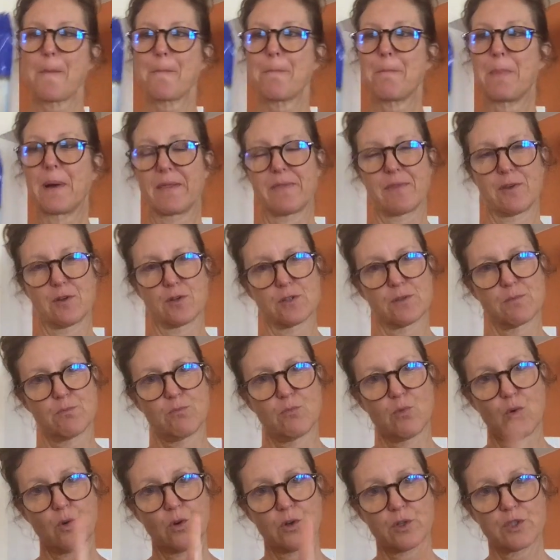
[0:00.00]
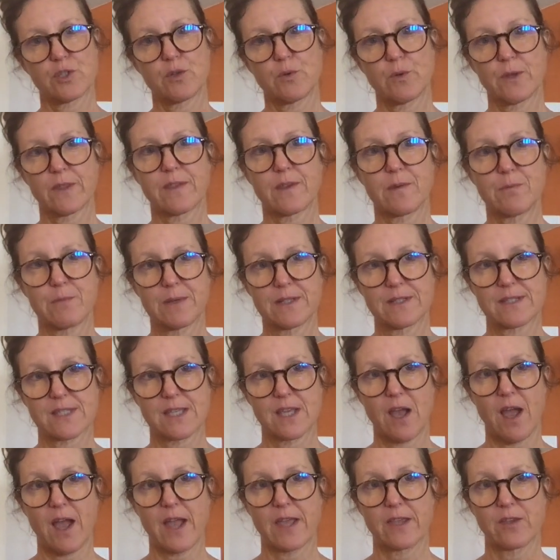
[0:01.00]
But there's more to it than meets the
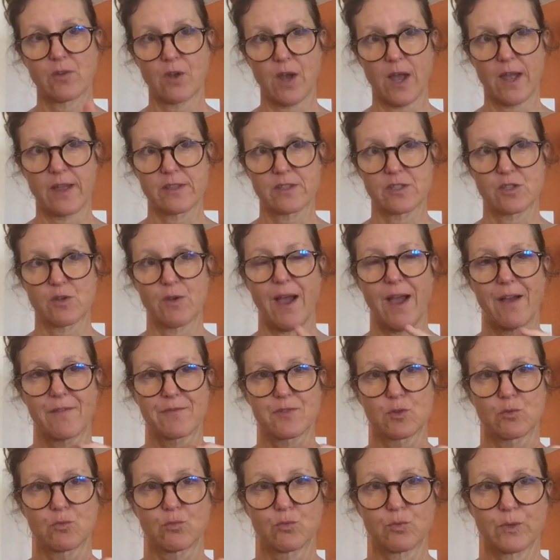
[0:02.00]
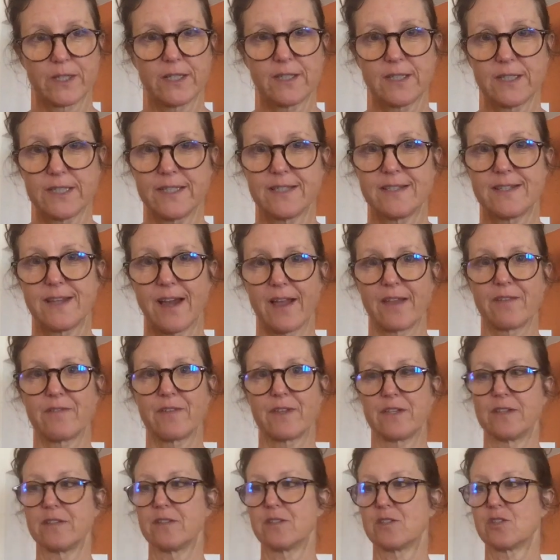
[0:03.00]
eye, you guys. You have to really dive
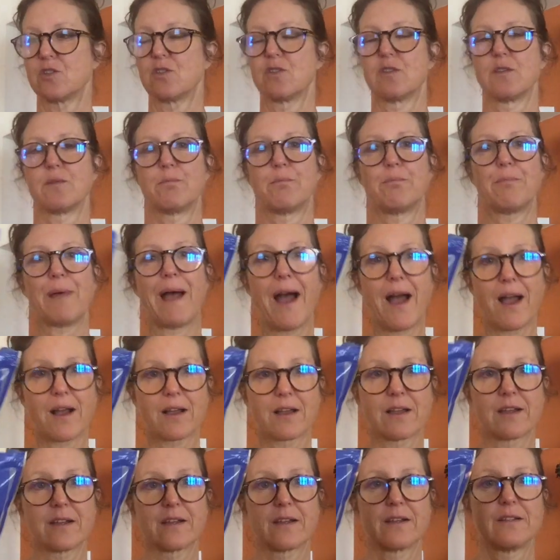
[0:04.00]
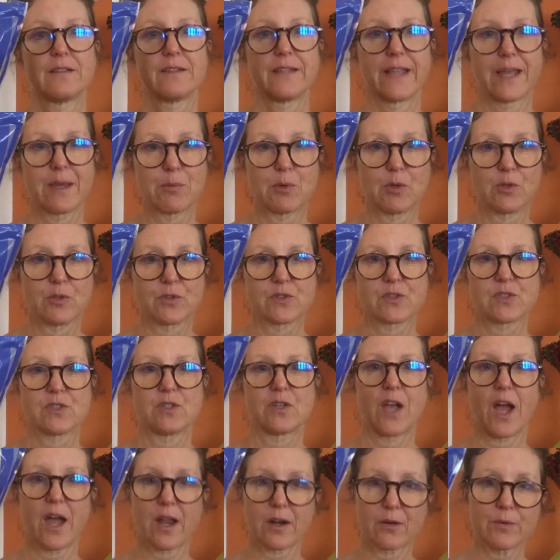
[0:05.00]
into the back labels. You
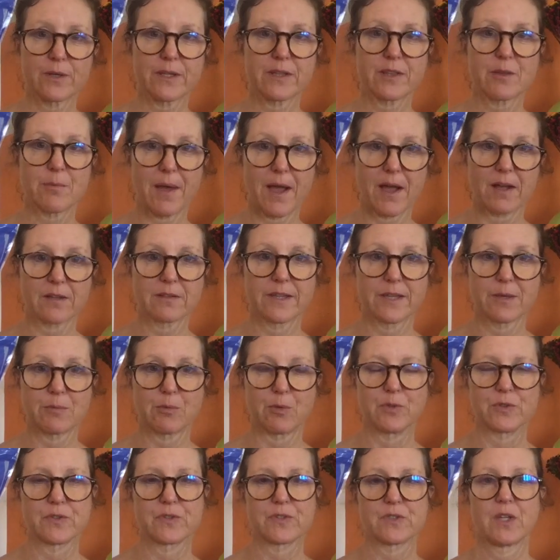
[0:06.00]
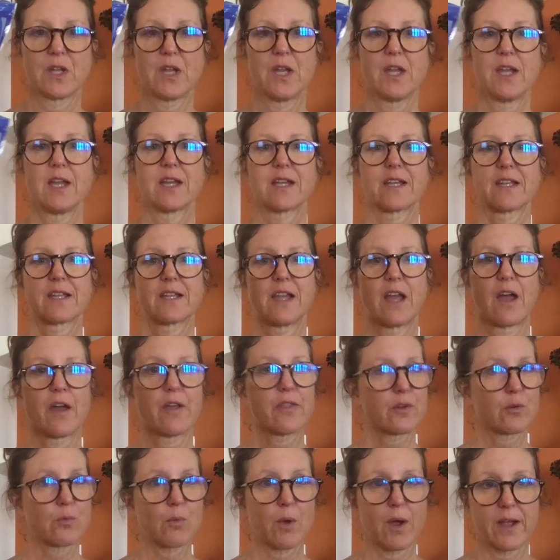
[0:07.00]
got to read the back labels.
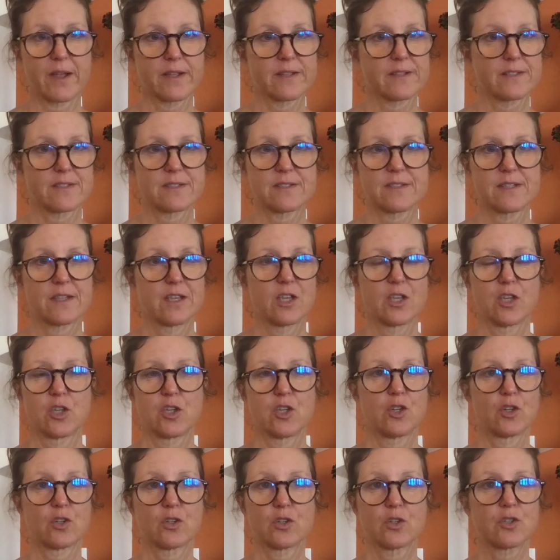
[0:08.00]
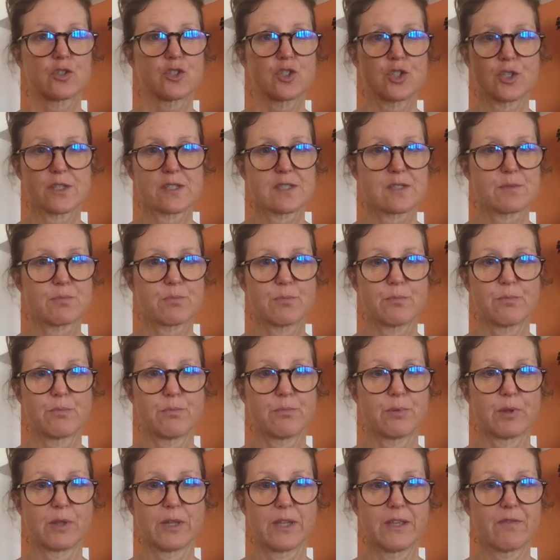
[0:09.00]
Otherwise, you're just
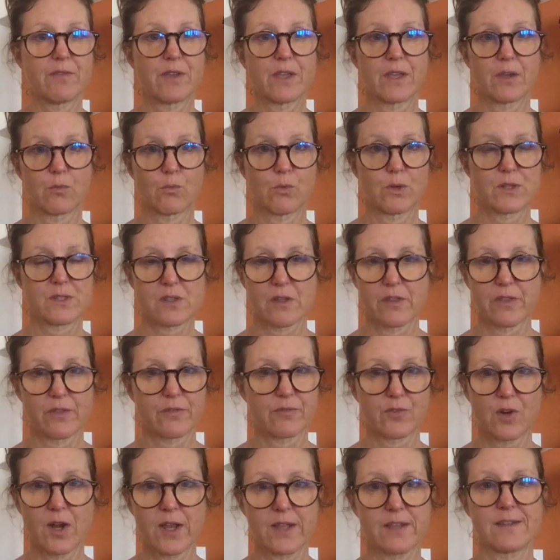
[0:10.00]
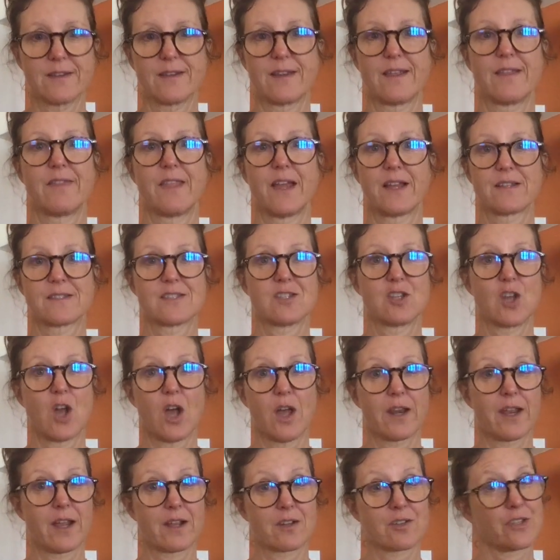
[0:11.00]
believing what's on the front, and that's
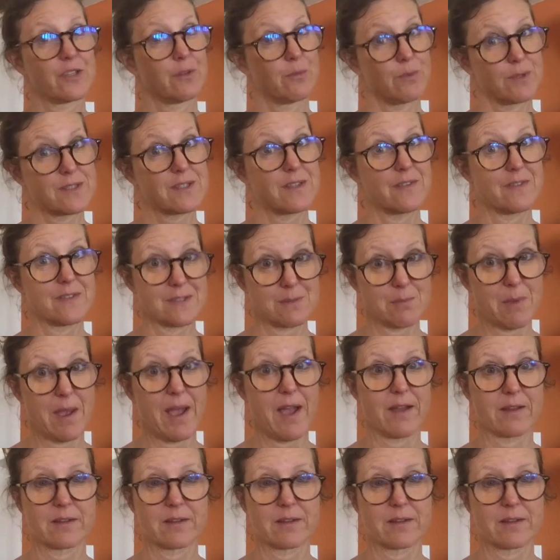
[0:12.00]
not actually what's in this bag.